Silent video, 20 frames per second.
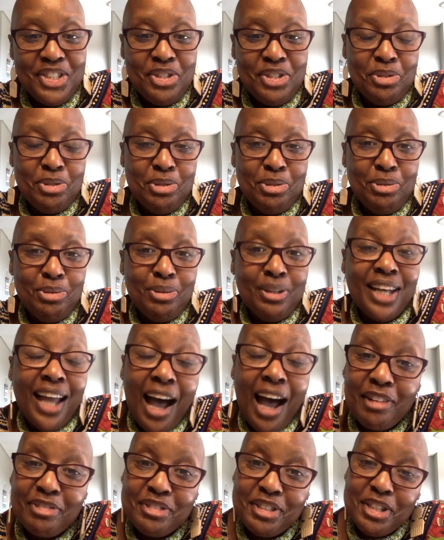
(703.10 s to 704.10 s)
to
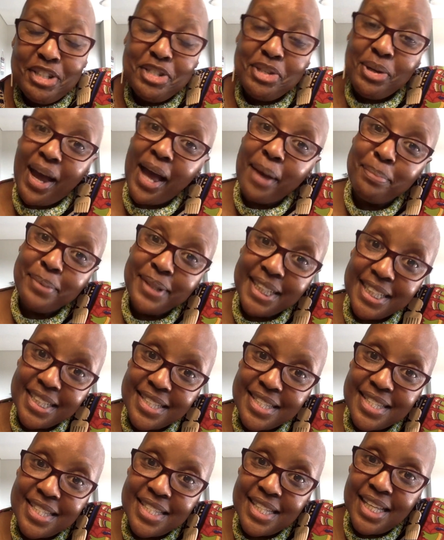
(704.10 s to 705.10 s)
laughter, to
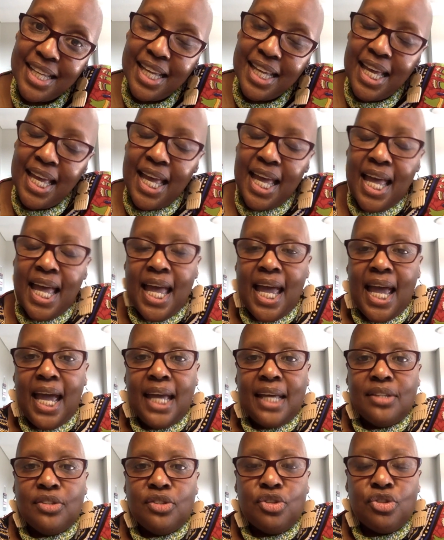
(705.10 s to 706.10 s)
happiness.
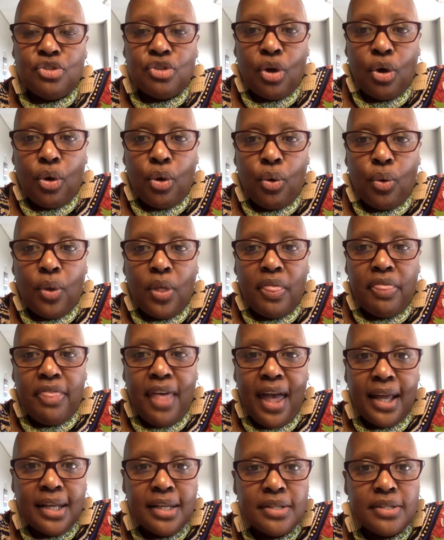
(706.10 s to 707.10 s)
And so
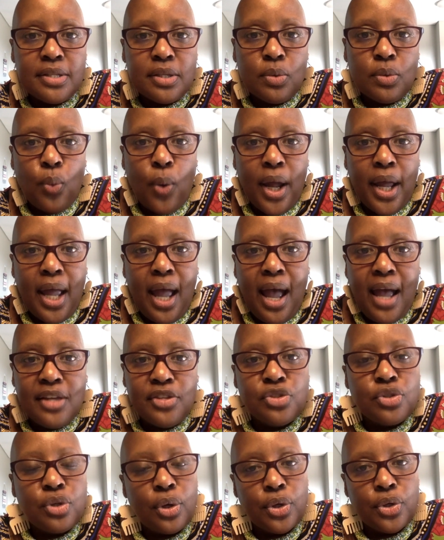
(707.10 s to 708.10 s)
that is the way I
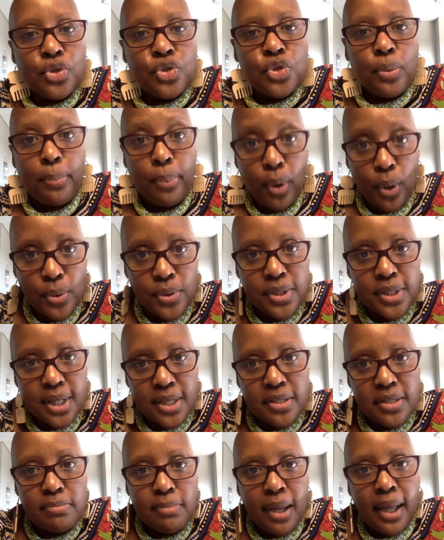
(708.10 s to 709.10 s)
started to
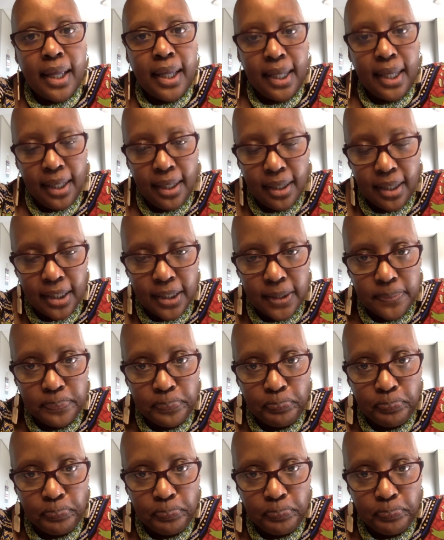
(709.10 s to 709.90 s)
process my healing.